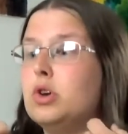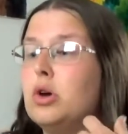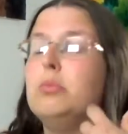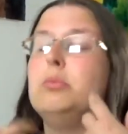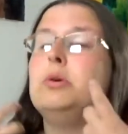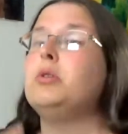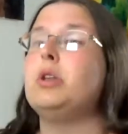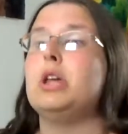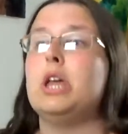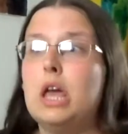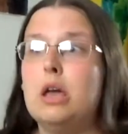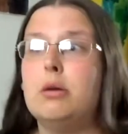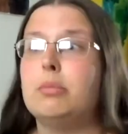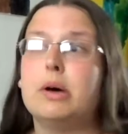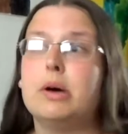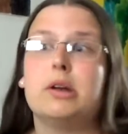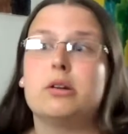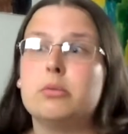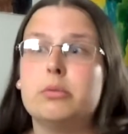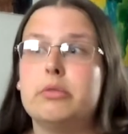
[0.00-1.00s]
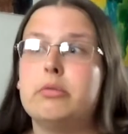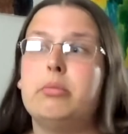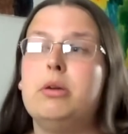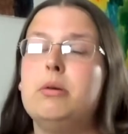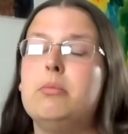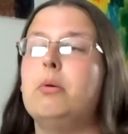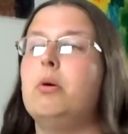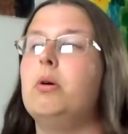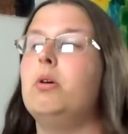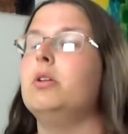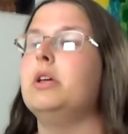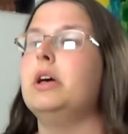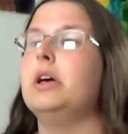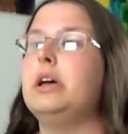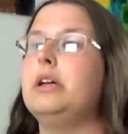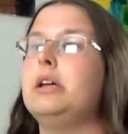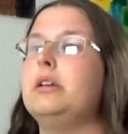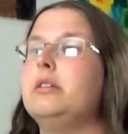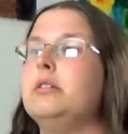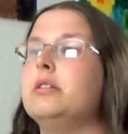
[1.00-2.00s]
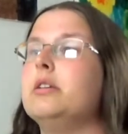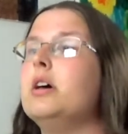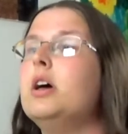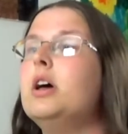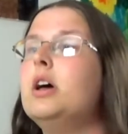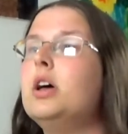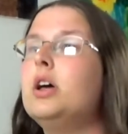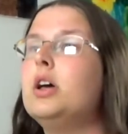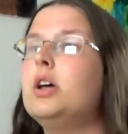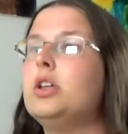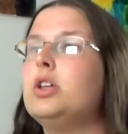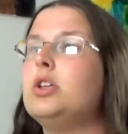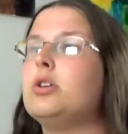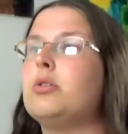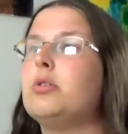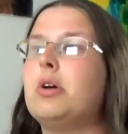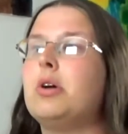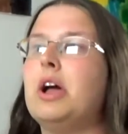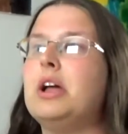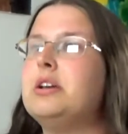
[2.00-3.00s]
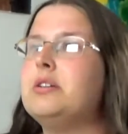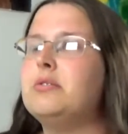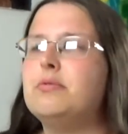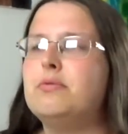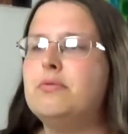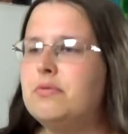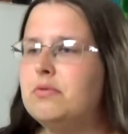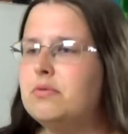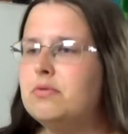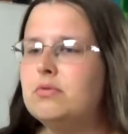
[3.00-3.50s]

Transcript: communicate better with people and you know kind of